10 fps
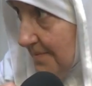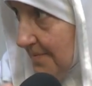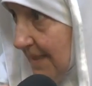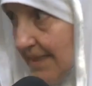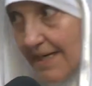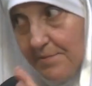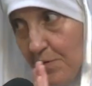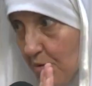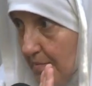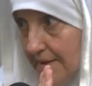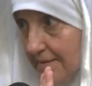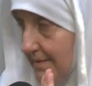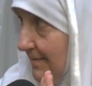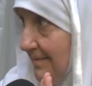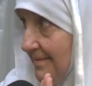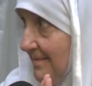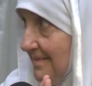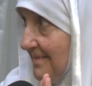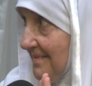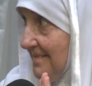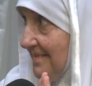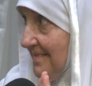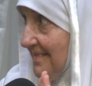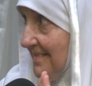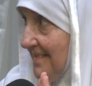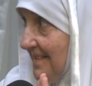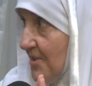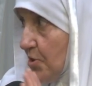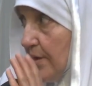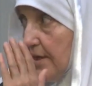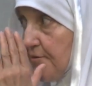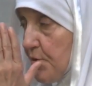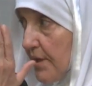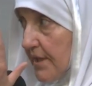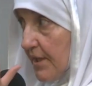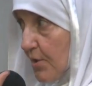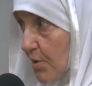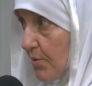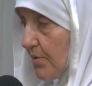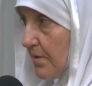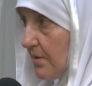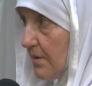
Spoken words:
And I am a woman. So if you are going to go,